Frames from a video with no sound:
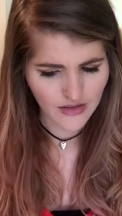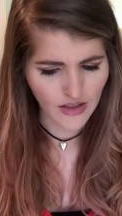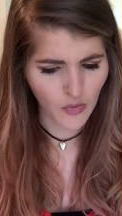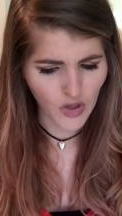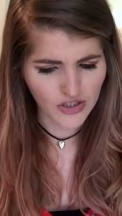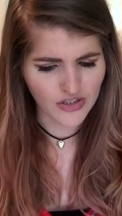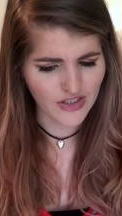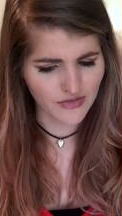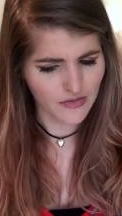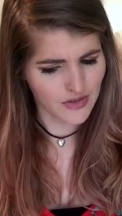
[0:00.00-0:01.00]
Go watch it
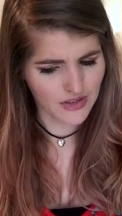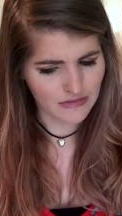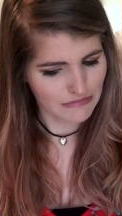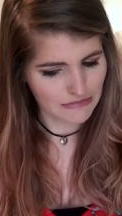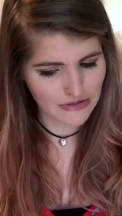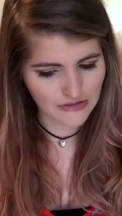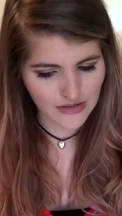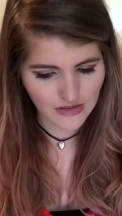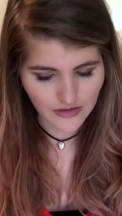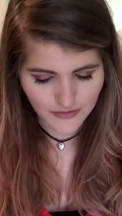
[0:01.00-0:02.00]
if you really want
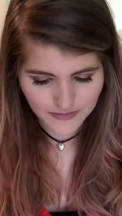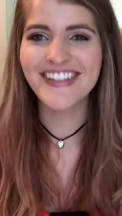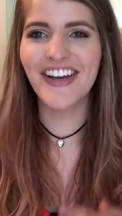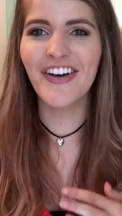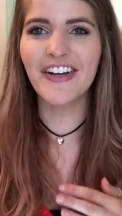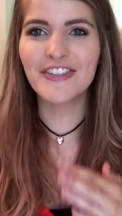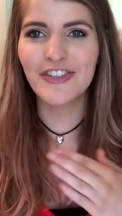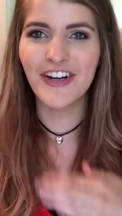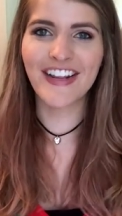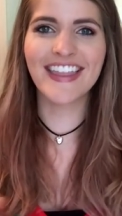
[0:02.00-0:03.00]
to. So
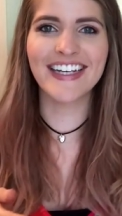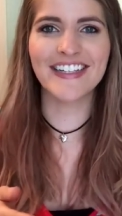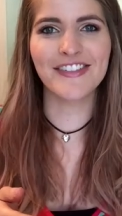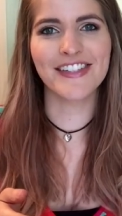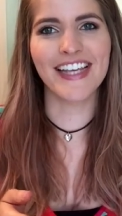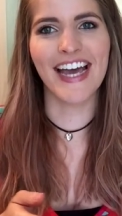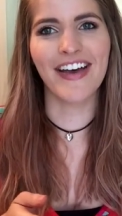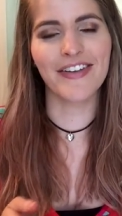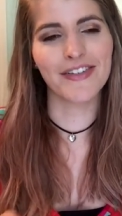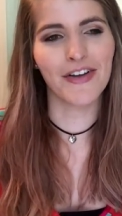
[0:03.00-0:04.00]
Jonathan enters the house.